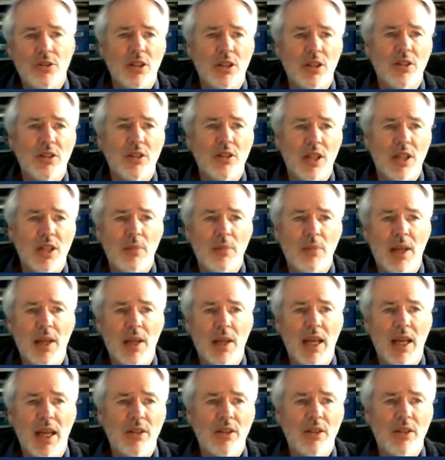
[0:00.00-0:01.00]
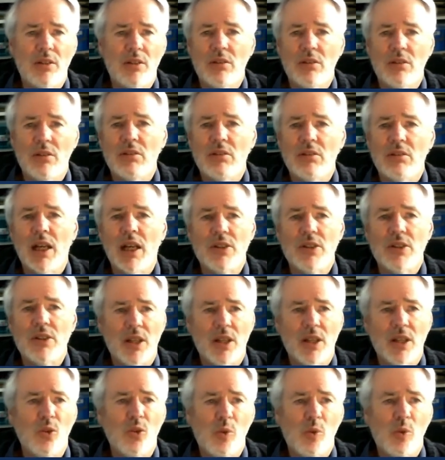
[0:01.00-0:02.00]
in the same head, and how does that
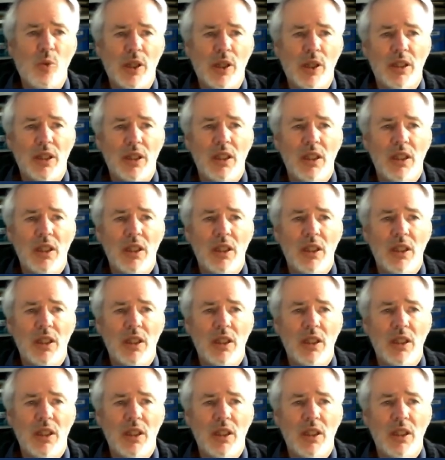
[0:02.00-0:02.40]
all work?